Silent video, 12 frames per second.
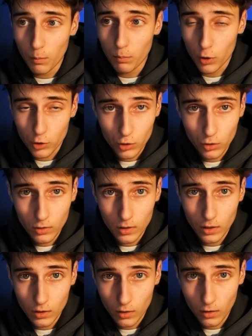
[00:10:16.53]
personal
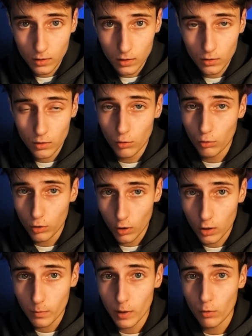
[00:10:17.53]
in the content, who
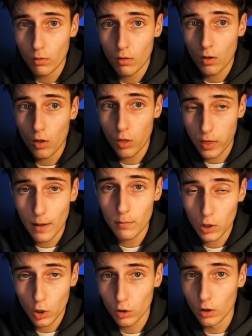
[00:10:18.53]
talk about them
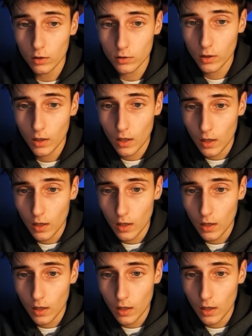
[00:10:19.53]
a lot,